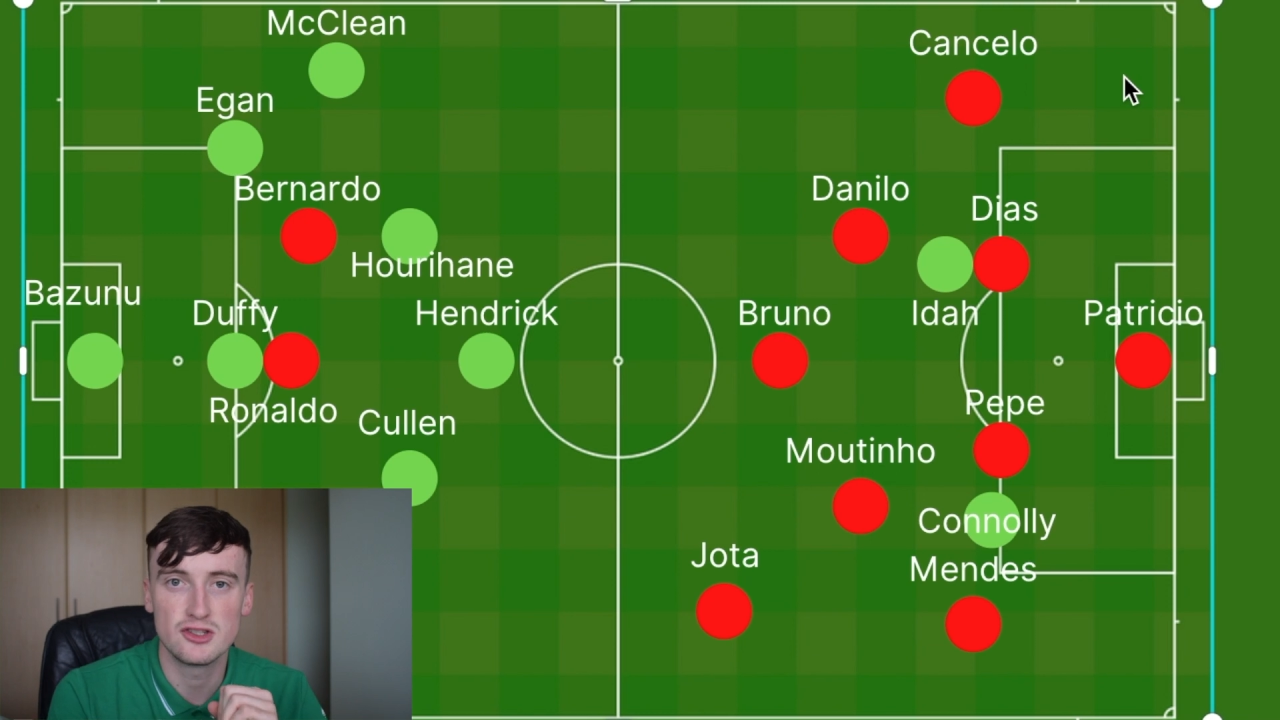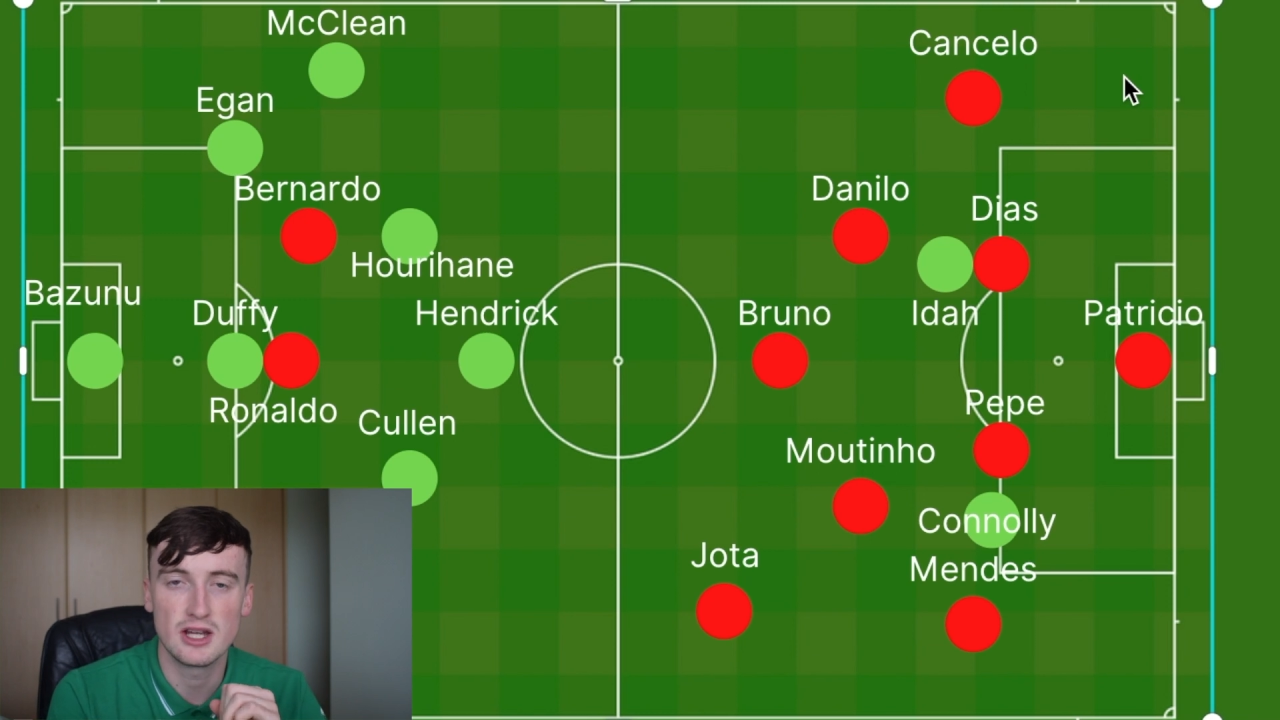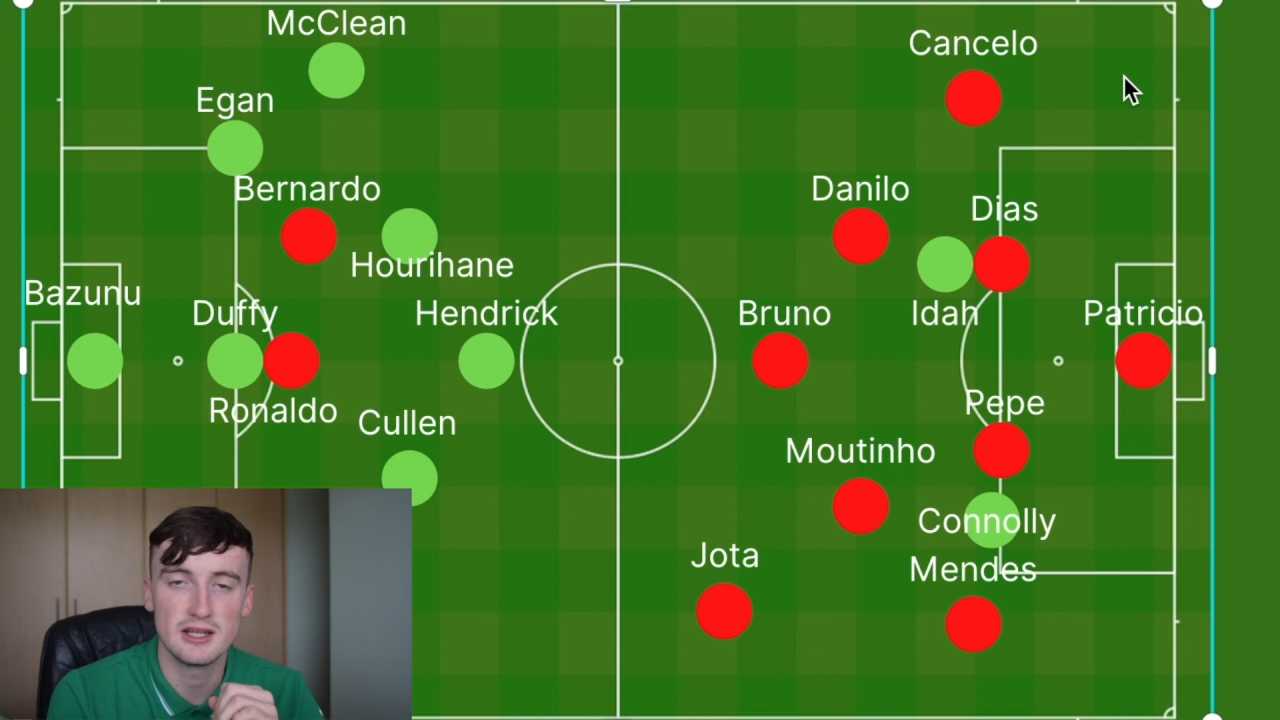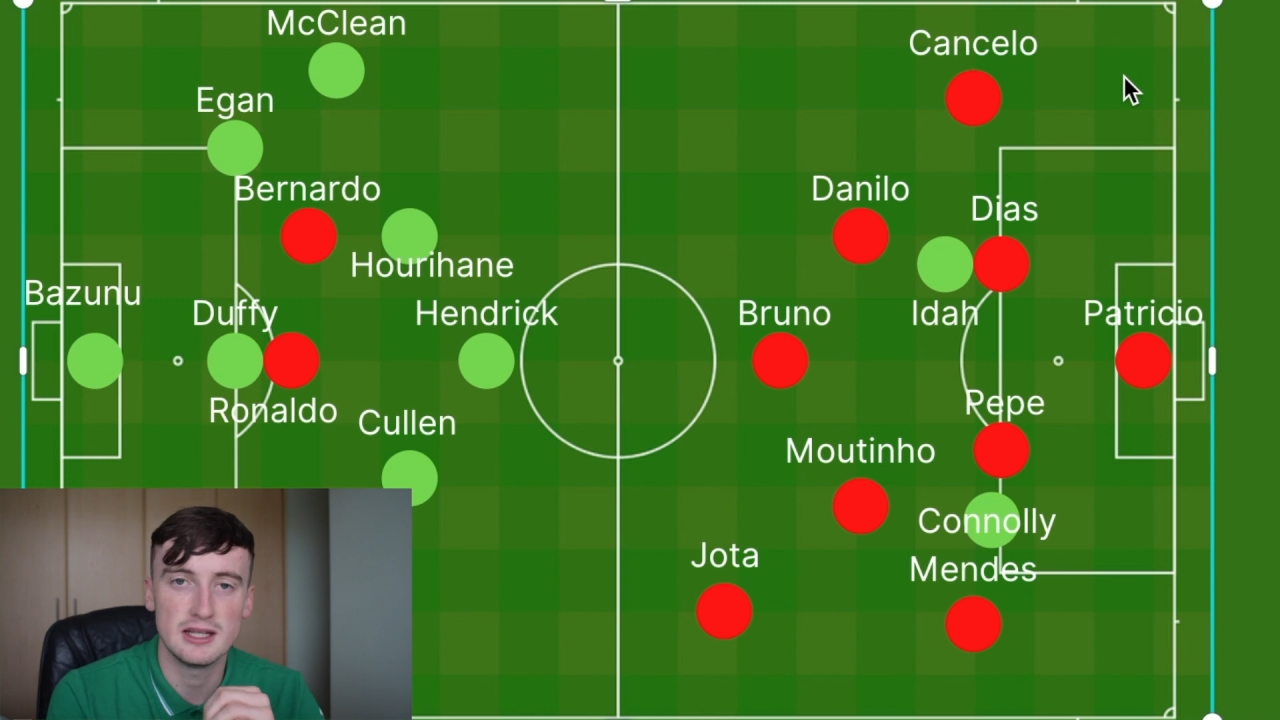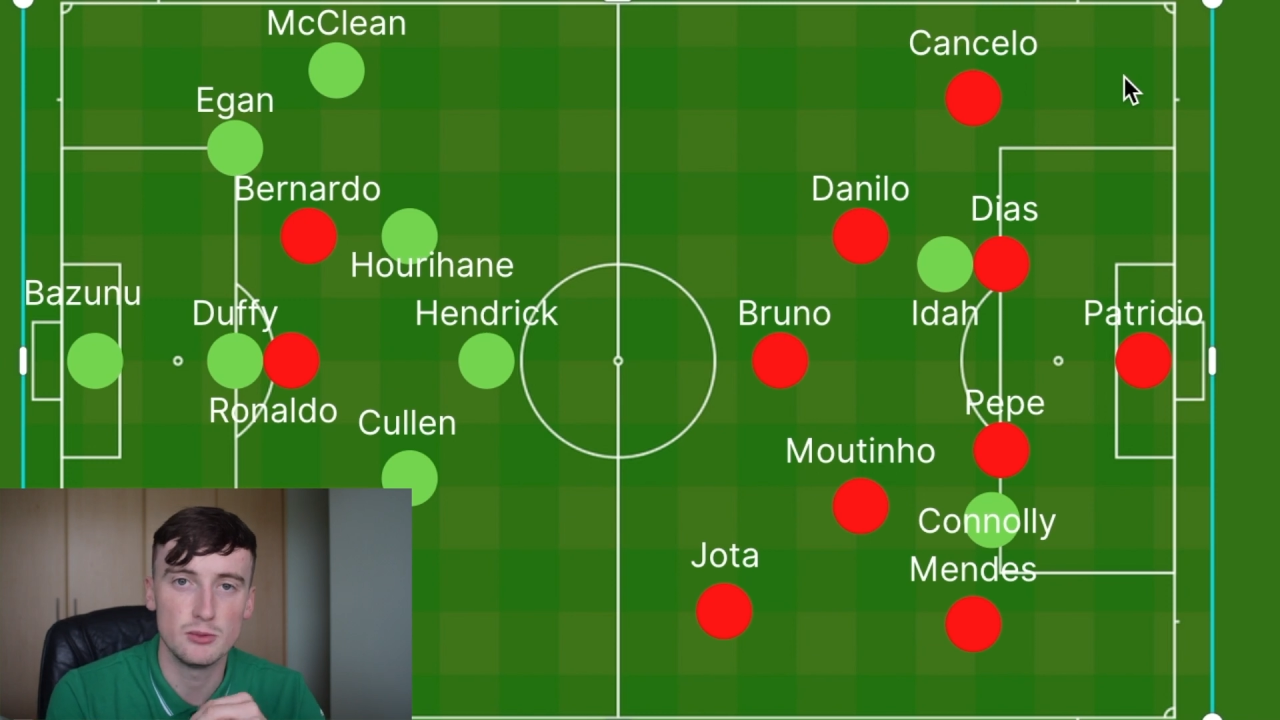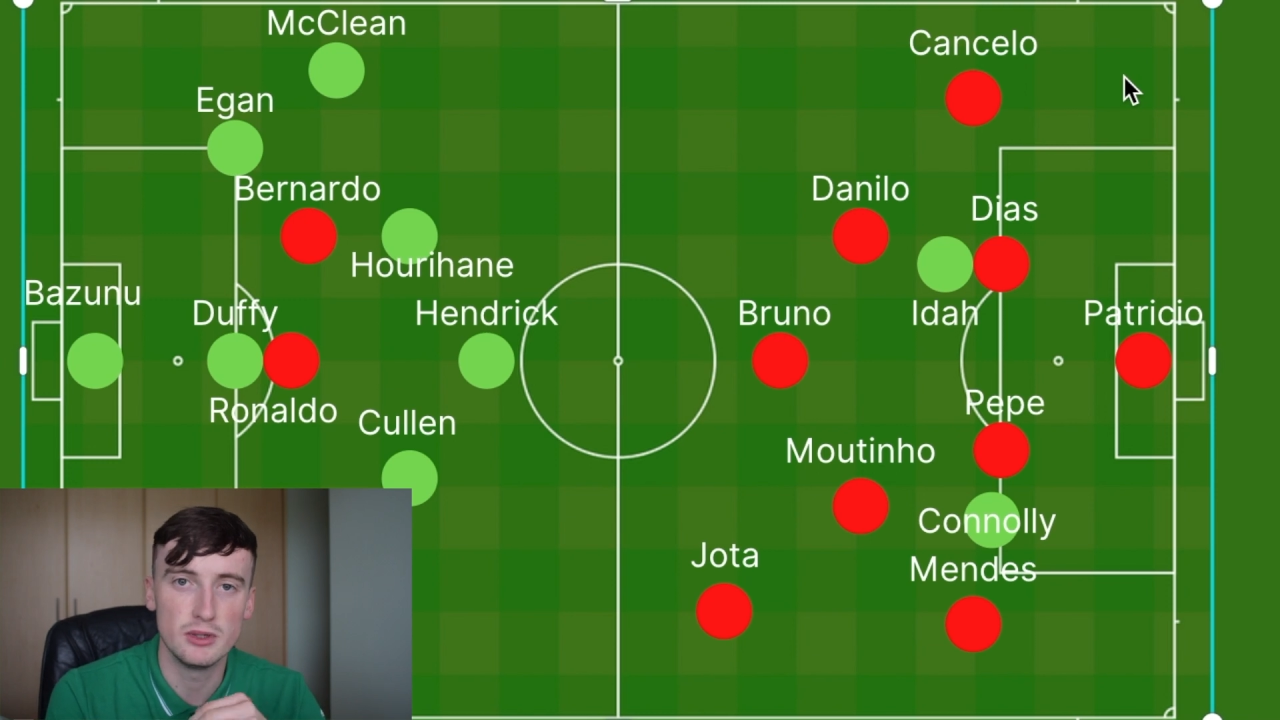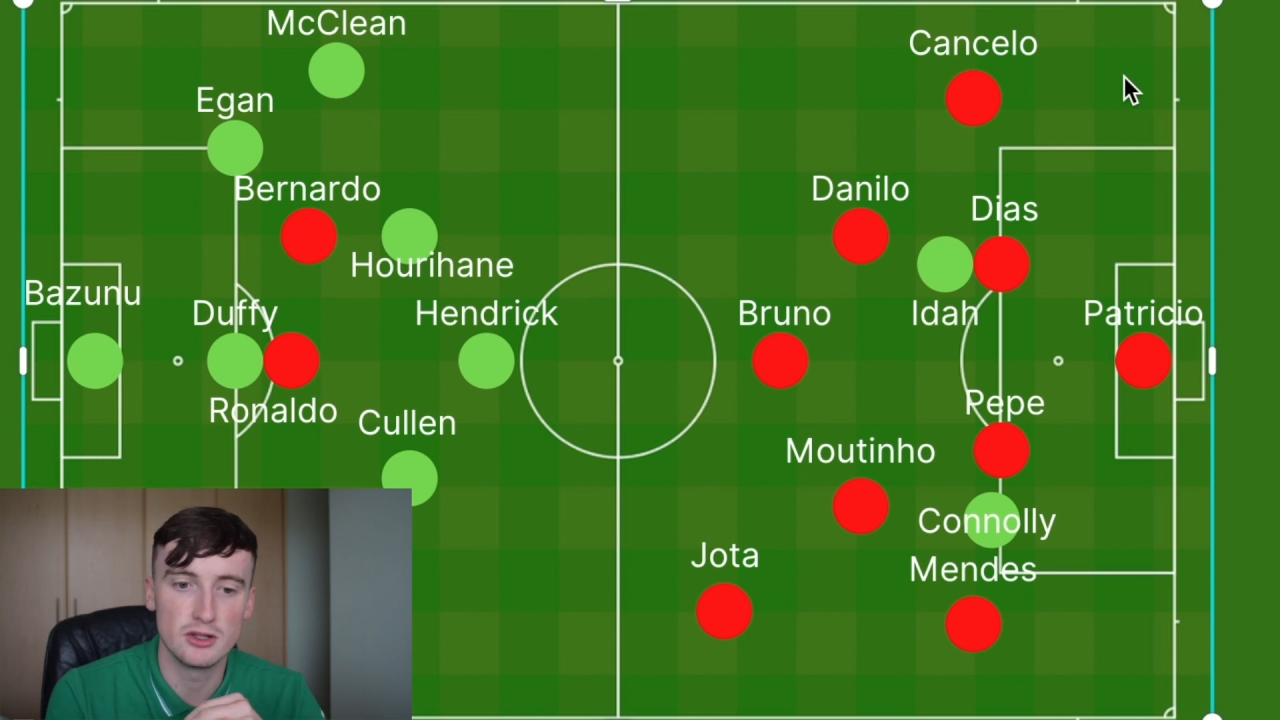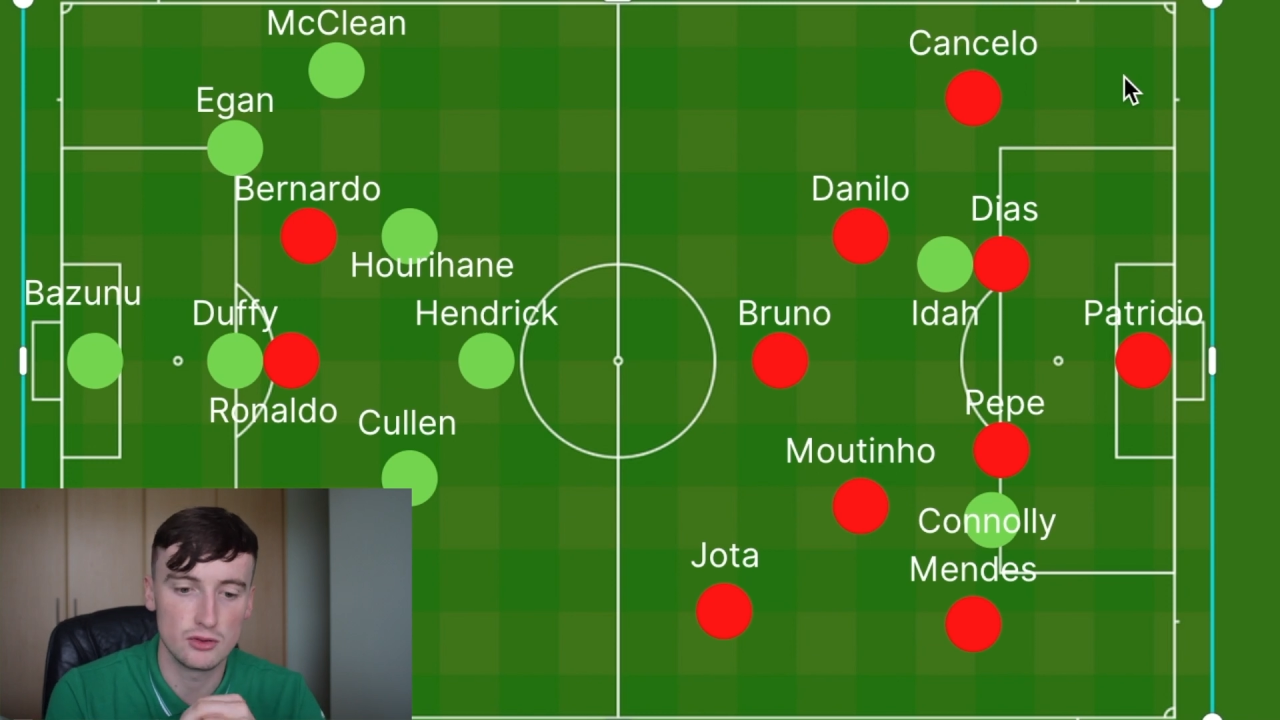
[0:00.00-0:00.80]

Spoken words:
that he will